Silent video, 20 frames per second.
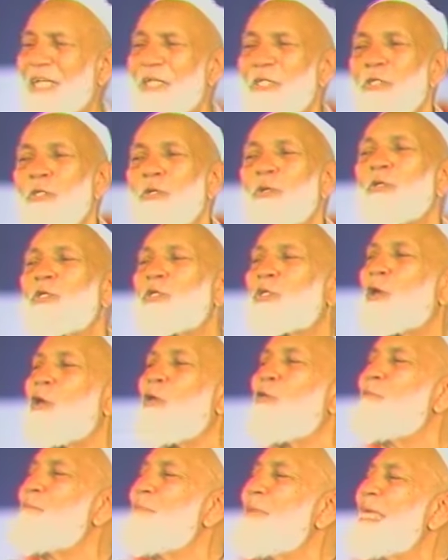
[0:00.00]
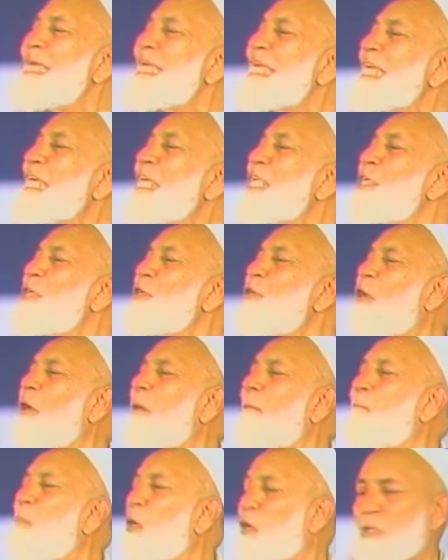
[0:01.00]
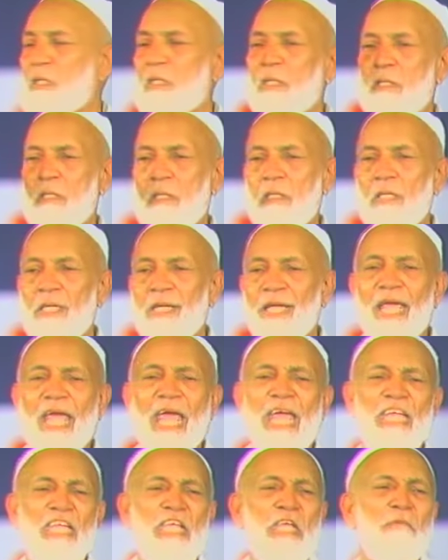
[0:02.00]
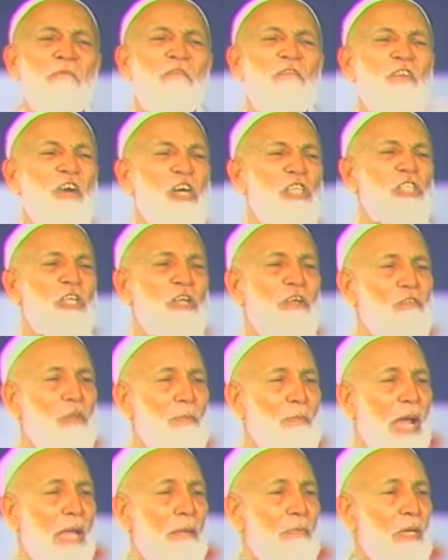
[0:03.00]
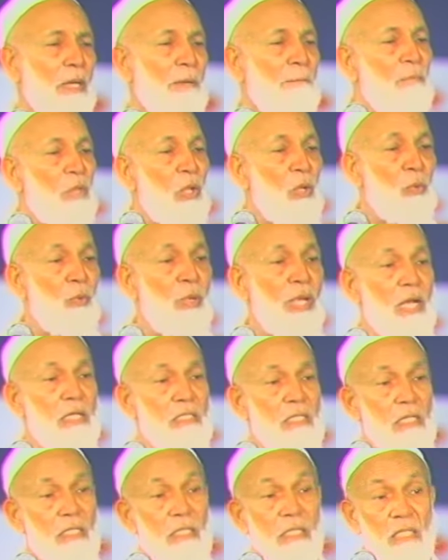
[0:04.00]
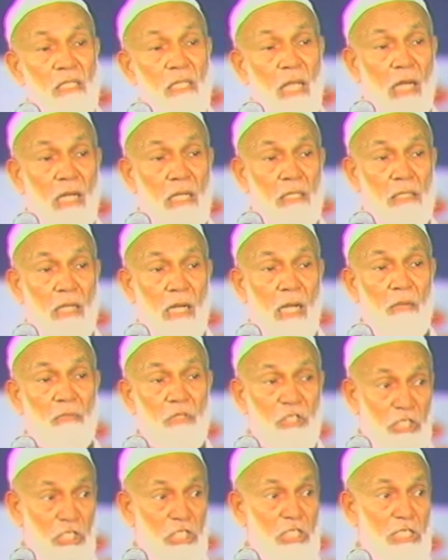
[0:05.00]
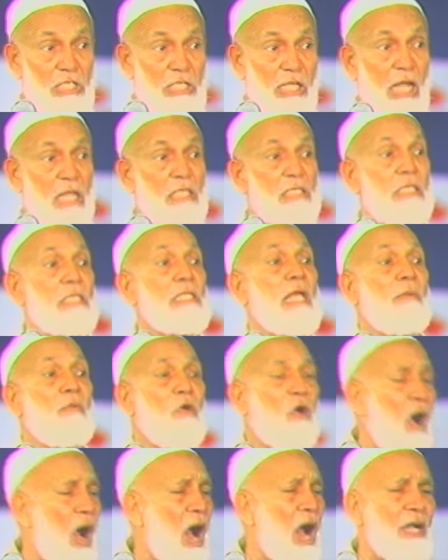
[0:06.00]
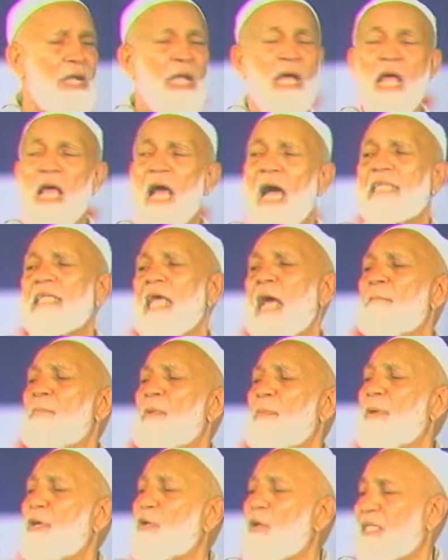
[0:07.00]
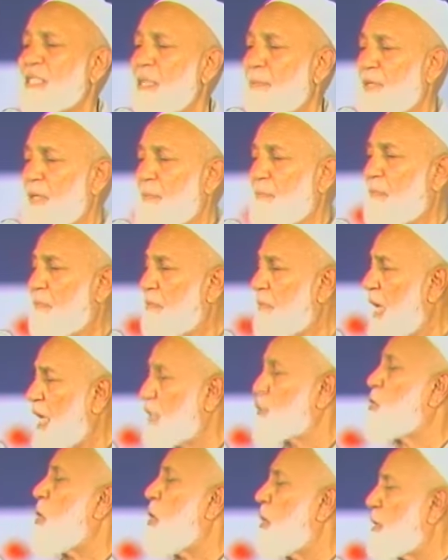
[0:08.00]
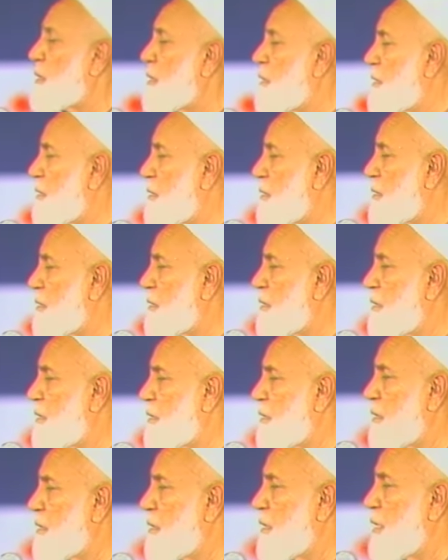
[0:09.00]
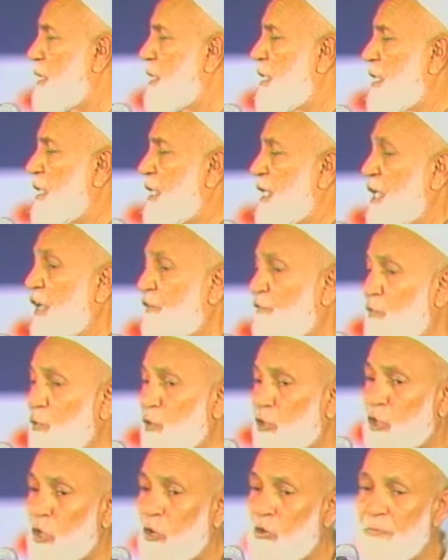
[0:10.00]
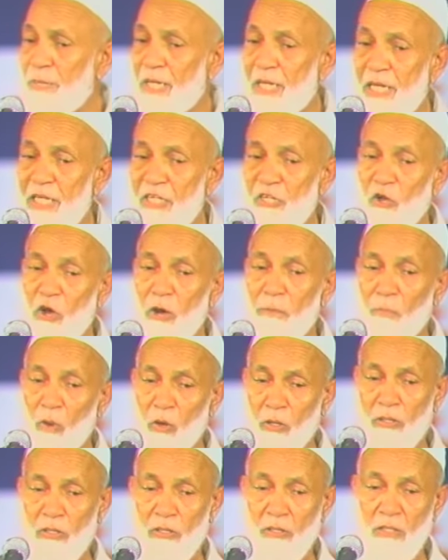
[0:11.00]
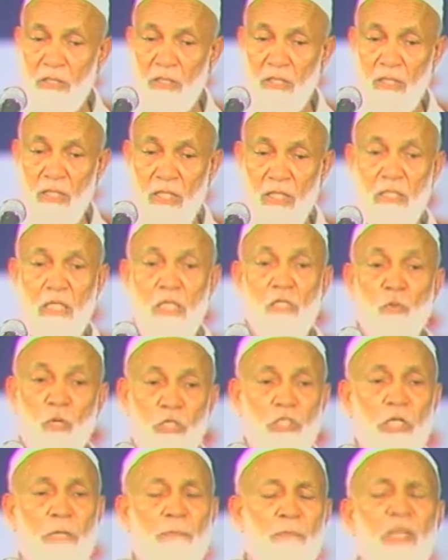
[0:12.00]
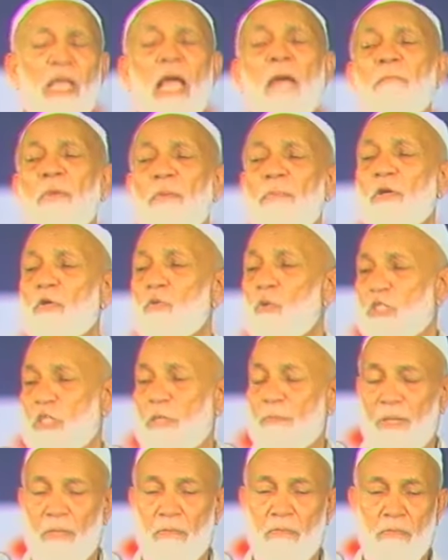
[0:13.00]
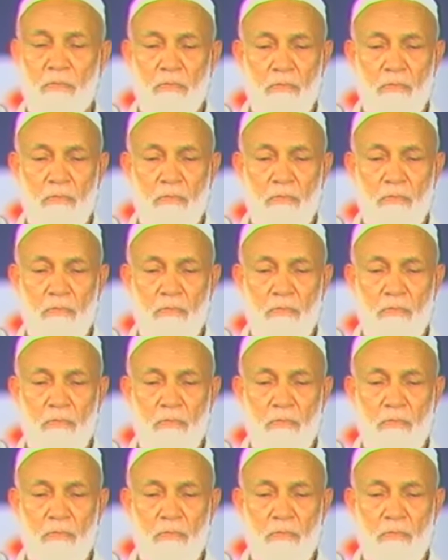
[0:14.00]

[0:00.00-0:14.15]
said, you show me in your book any version of the Bible where Hazrat Isa alayhi salam, Jesus Christ says, I am God, I said, I am prepared to accept him as God. If you show me in your book, he says, worship me, I'm prepared to worship him.